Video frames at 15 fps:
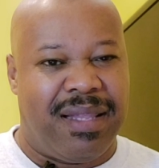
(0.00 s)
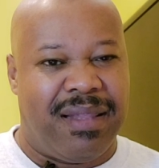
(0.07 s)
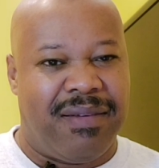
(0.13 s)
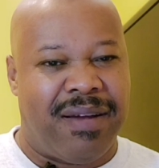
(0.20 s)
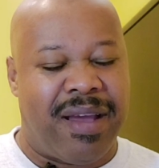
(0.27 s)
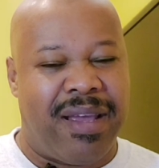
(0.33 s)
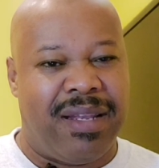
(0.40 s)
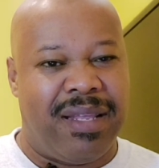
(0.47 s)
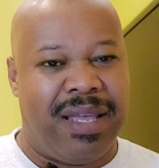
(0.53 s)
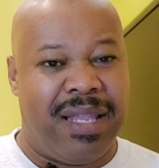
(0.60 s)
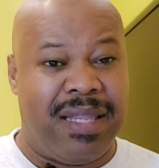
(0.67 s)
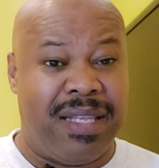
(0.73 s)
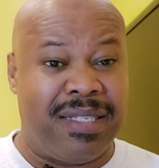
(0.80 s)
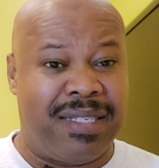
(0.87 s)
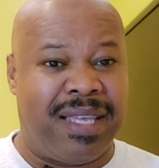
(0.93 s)
right? In
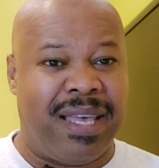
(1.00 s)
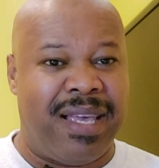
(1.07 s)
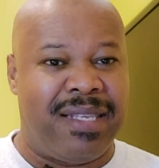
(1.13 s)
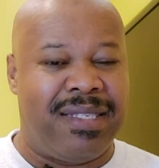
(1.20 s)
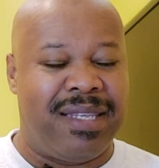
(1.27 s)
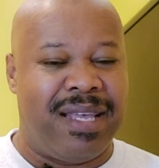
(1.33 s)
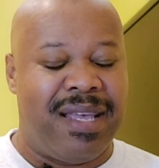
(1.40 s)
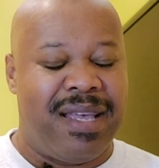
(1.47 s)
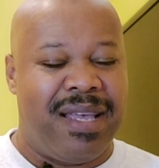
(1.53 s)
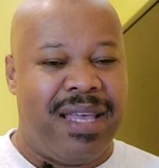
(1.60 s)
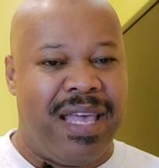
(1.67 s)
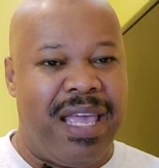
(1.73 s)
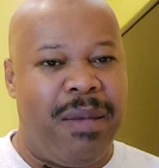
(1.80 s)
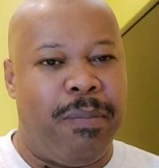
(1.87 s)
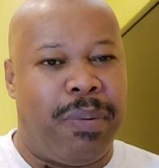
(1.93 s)
this case,
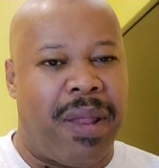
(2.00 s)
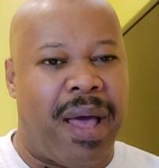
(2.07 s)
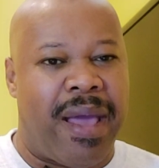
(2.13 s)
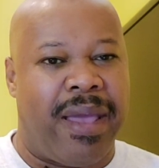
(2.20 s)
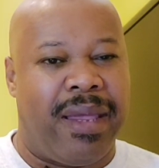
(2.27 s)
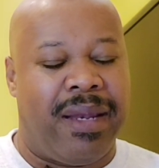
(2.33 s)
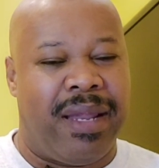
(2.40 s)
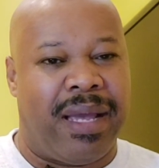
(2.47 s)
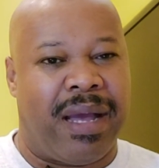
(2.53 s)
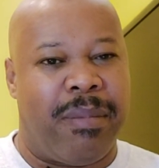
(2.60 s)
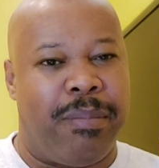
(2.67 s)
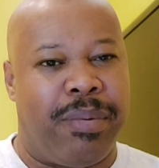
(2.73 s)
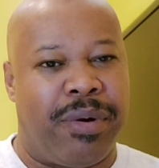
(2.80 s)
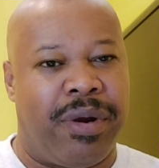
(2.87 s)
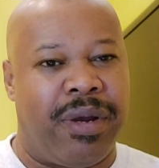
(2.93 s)
implying like a
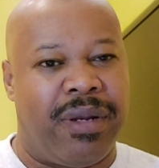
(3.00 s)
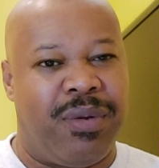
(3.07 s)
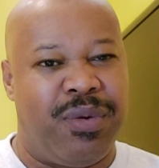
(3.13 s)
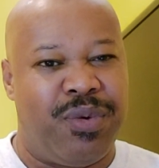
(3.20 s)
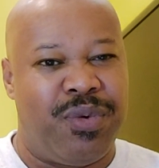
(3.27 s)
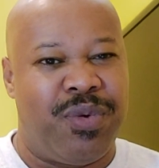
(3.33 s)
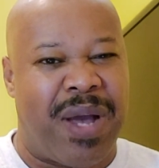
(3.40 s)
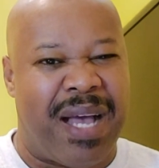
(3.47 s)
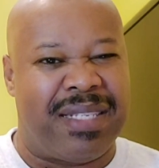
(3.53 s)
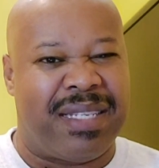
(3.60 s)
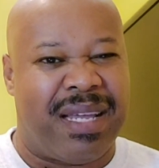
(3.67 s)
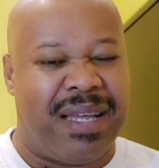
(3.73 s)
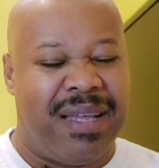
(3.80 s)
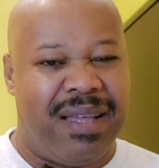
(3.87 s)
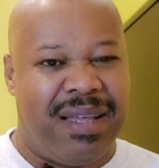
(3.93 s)
bird who has
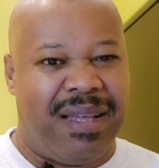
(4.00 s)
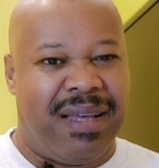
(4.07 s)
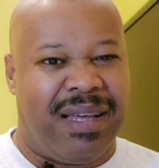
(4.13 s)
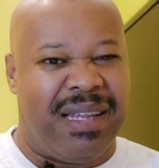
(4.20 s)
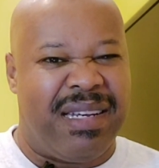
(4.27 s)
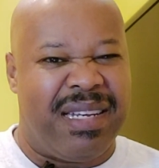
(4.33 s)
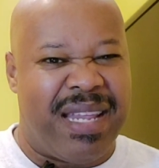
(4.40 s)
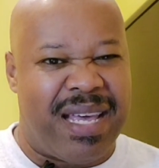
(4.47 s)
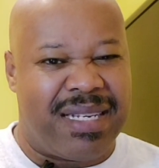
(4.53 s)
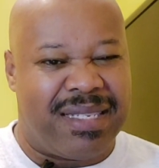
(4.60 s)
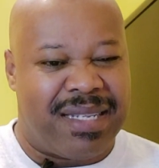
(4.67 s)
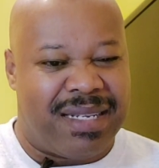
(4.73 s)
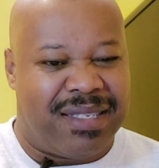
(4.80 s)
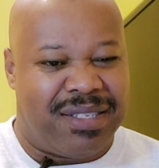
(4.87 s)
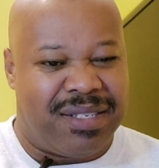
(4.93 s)
a nest
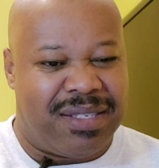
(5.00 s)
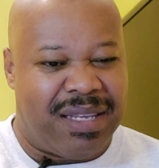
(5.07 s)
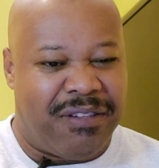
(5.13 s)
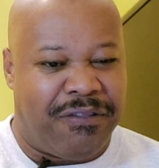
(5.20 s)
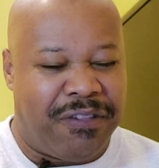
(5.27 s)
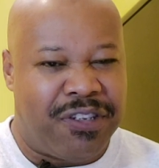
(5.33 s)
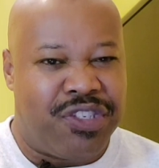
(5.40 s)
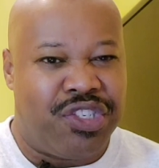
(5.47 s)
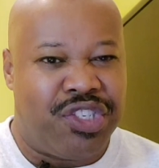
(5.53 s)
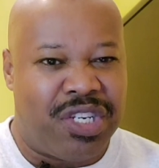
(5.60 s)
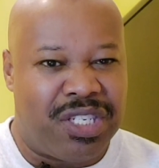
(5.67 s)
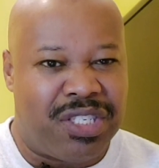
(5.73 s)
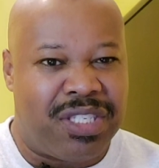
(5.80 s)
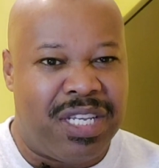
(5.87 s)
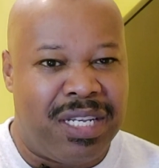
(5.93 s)
that it fits
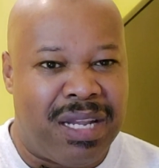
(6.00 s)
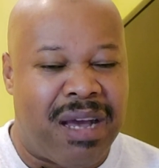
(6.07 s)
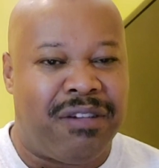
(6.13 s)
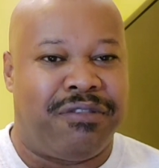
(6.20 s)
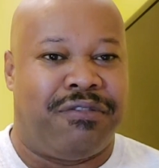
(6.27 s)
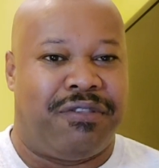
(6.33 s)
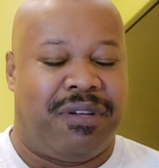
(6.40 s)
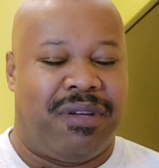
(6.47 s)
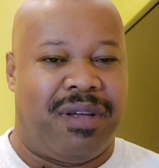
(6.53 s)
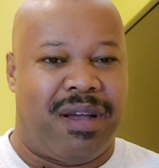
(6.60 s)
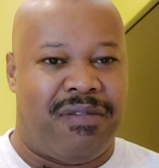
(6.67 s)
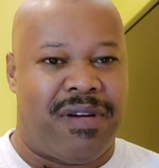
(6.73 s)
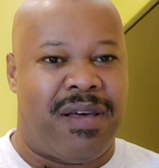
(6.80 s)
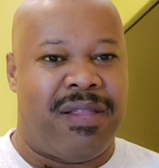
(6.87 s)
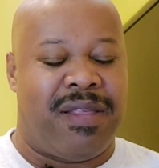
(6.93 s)
just enough
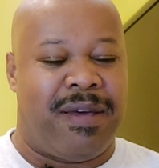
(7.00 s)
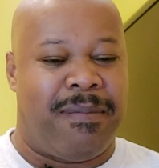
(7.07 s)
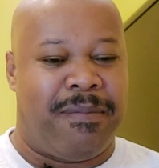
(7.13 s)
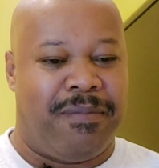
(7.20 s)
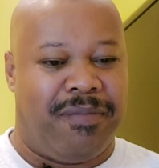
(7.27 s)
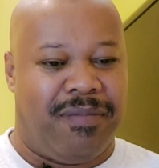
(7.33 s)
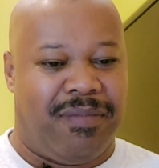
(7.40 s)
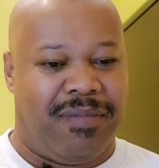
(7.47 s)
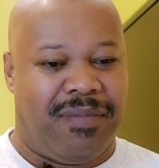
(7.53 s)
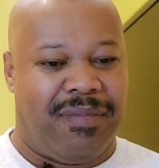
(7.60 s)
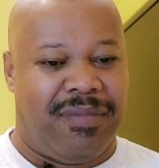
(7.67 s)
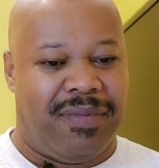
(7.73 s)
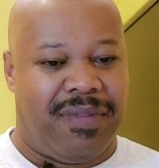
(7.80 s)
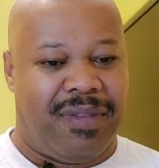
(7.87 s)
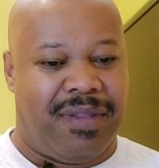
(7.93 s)
around them.
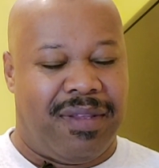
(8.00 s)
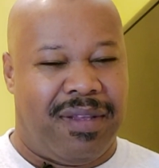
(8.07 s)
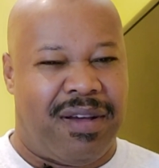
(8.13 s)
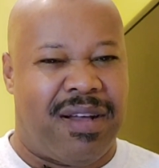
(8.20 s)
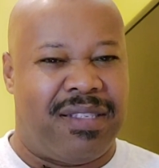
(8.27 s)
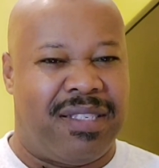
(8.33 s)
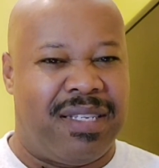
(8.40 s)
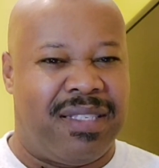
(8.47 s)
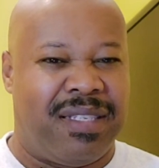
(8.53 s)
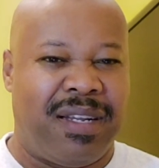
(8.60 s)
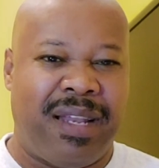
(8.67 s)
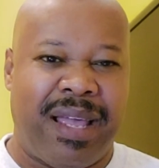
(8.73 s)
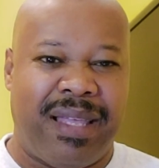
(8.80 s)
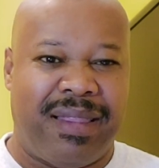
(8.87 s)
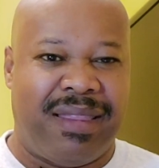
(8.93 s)
God says they're
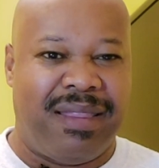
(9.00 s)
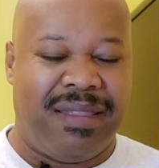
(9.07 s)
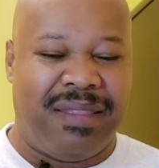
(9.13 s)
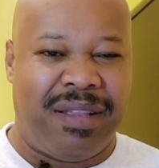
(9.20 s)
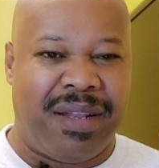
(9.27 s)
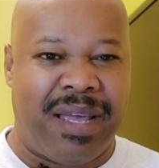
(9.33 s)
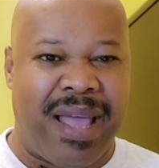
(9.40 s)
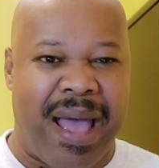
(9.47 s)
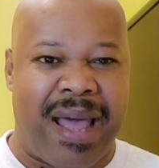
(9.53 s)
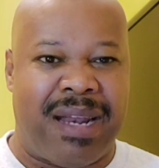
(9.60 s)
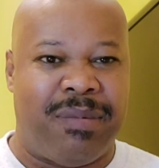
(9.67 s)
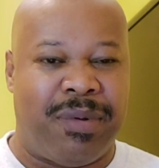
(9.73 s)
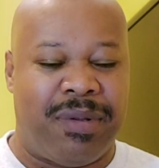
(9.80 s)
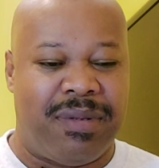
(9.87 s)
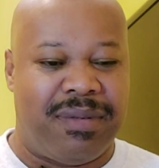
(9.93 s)
like
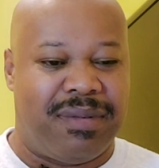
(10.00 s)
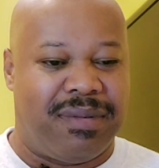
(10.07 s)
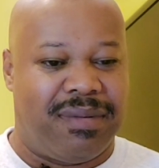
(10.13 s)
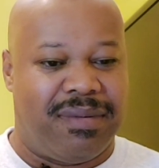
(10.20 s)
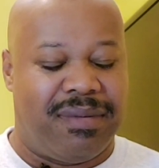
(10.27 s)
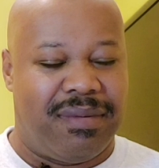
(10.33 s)
animals.